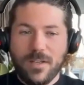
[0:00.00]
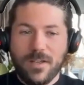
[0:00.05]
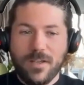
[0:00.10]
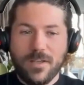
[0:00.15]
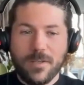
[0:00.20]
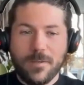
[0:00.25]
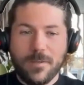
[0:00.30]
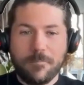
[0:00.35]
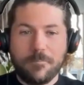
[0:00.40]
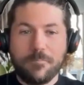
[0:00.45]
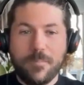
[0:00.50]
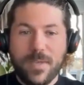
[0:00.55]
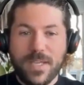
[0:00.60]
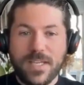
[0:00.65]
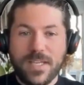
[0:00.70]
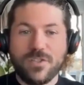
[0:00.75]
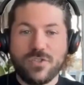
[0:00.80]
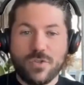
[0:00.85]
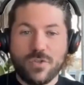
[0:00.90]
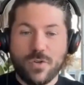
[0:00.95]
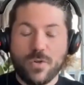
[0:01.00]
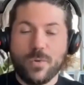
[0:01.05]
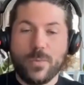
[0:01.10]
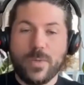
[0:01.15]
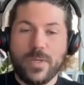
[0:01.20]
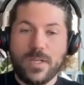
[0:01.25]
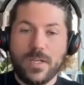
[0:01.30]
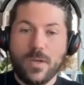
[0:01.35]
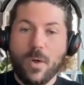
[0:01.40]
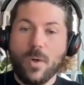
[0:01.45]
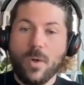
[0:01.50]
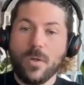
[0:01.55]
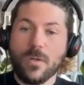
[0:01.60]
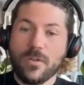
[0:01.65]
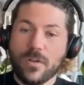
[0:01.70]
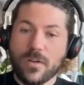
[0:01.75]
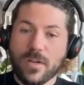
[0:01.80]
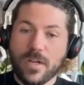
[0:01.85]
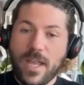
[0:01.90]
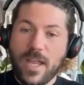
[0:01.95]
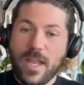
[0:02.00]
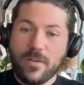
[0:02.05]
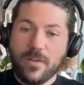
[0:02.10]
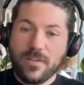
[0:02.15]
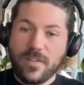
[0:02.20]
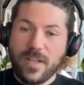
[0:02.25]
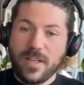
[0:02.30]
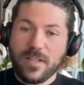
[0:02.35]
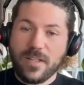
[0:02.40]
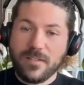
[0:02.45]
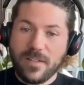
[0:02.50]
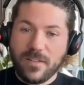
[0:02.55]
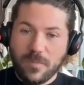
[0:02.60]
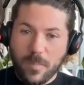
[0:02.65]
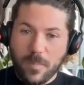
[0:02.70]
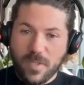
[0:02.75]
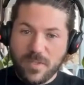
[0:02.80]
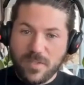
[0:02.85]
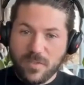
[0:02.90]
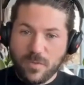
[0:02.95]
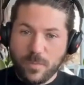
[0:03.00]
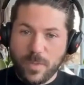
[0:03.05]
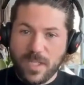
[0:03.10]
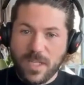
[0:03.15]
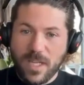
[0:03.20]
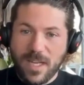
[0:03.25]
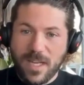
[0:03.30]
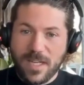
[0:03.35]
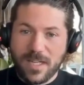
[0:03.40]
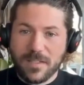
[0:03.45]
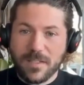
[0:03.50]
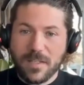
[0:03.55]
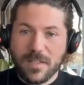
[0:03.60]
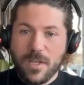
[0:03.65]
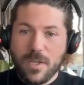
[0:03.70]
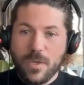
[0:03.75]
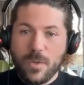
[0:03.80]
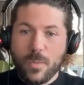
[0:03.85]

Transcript: making sure we hold our carers' hands as much as we can